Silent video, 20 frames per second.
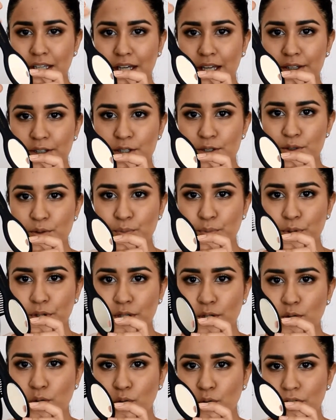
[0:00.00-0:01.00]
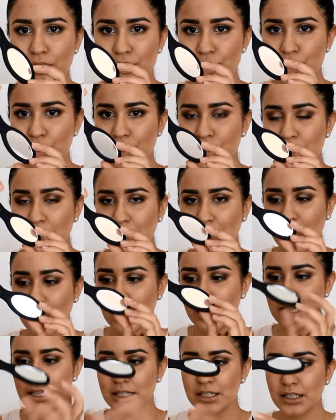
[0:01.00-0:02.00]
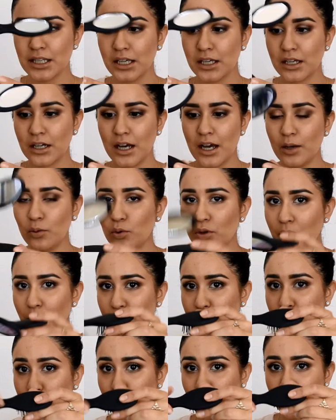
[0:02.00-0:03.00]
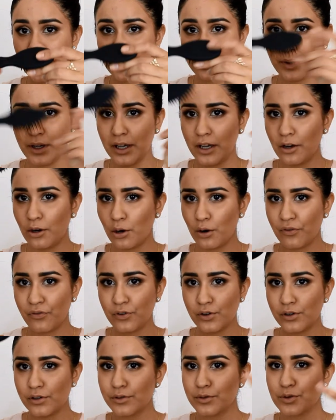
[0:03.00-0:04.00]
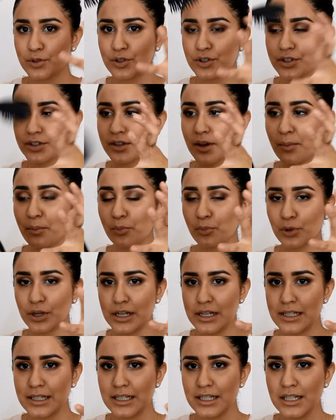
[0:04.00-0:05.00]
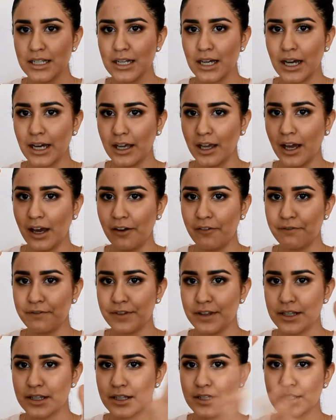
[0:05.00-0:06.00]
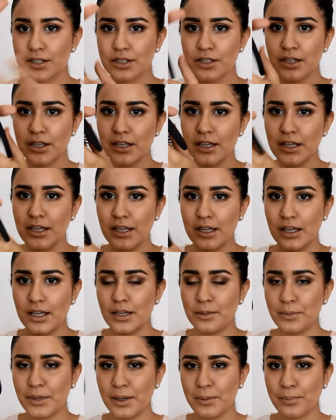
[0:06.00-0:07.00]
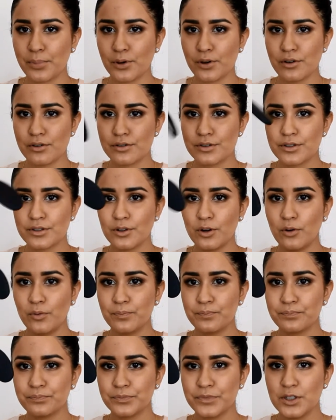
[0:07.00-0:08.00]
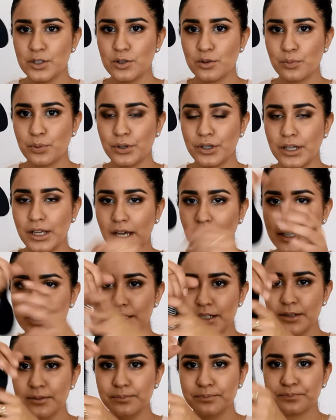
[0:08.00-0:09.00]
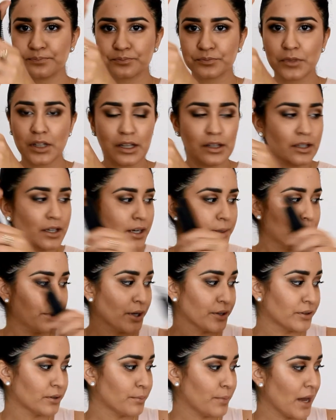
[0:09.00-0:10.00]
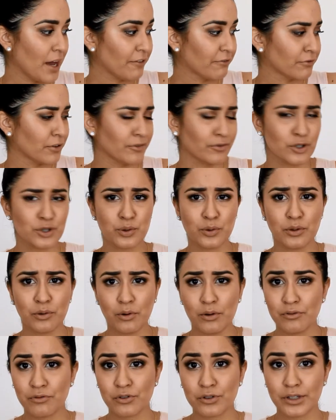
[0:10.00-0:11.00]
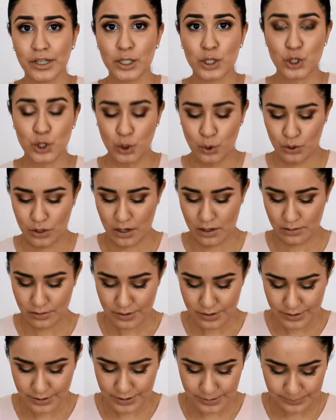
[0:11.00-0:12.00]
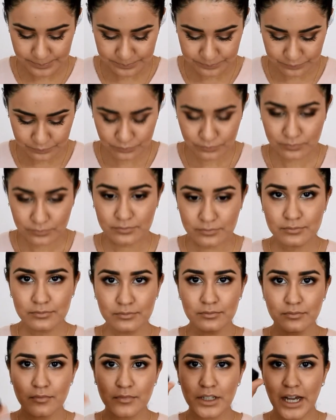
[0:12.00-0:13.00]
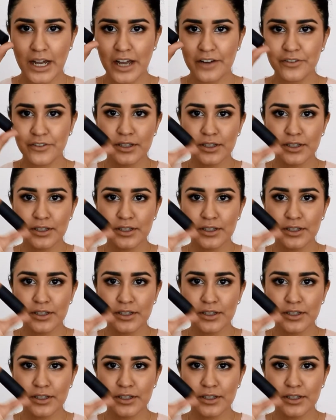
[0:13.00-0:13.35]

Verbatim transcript: and these are pretty cool because just in case like I want to brush my hair for some reason, I have this in my purse. So these are pretty handy. I bought them at Forever twenty-one for like two dollars. I have